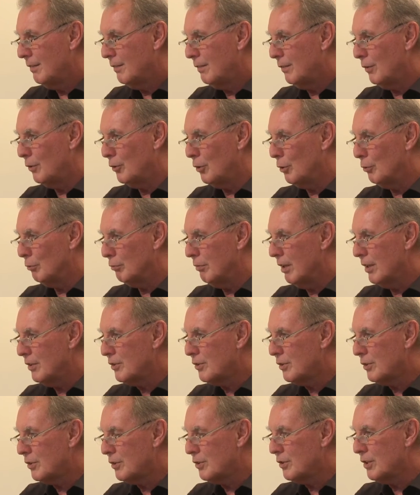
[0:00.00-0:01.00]
for your
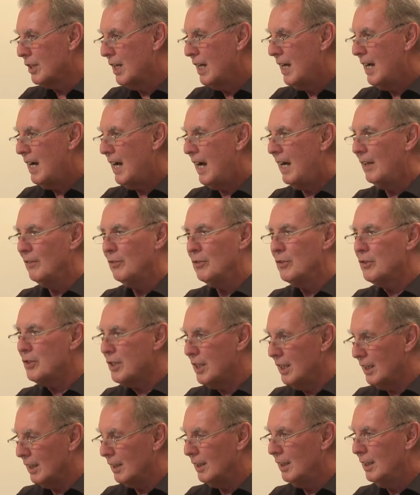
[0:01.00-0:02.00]
risks
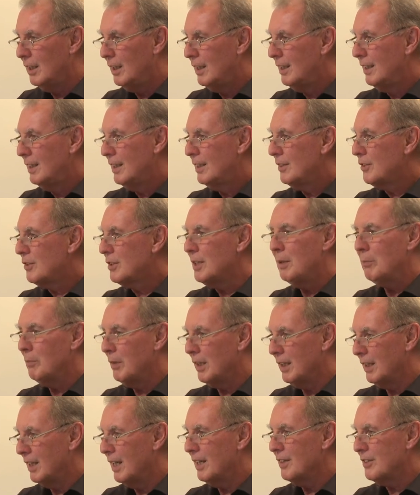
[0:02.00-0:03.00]
until
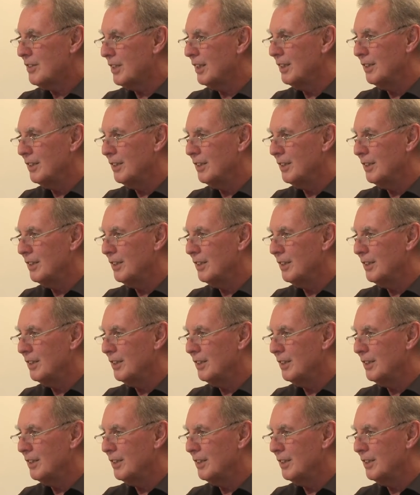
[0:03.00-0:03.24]
something gets